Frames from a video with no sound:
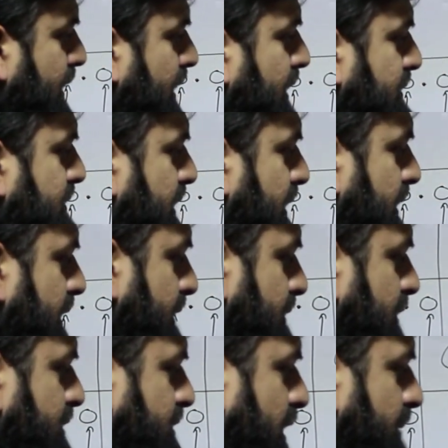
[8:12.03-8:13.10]
can say that
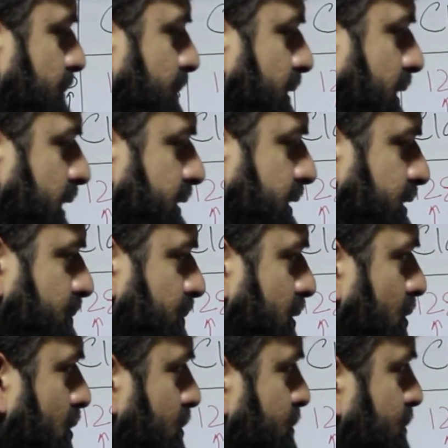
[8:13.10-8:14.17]
this IP address
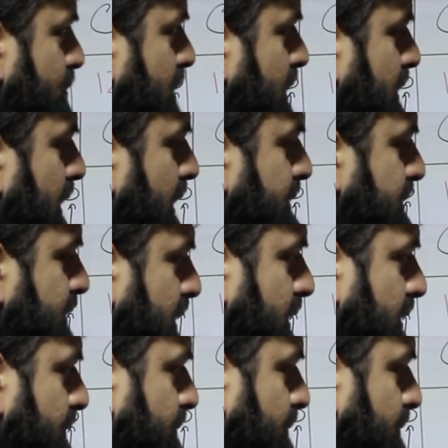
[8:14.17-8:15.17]
belongs to the class C.